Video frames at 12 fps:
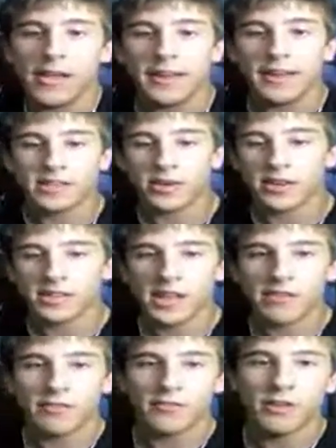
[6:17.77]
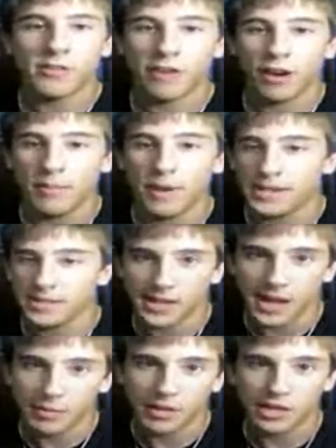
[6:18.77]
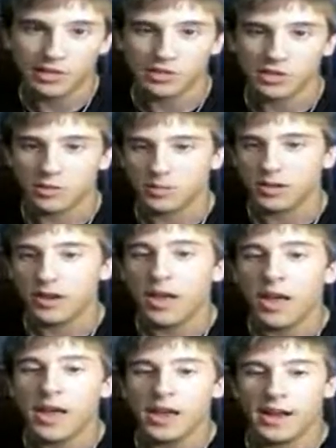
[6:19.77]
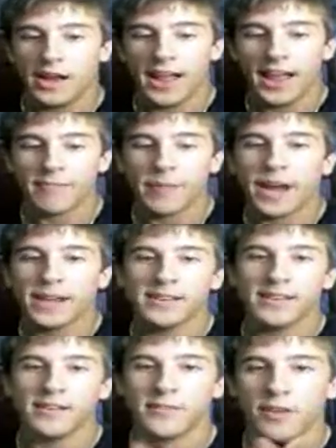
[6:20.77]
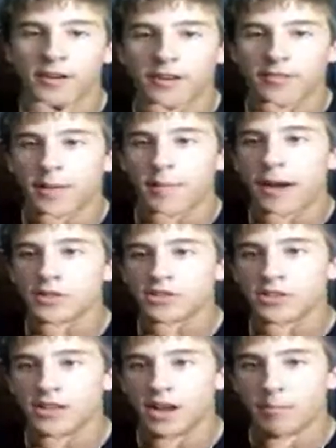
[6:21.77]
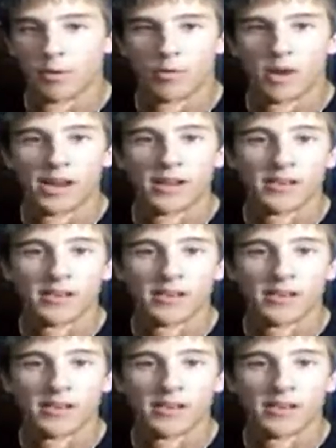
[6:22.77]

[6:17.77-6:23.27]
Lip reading: So I just have a few very basic applications open, and I have mine, if I mouse to the upper right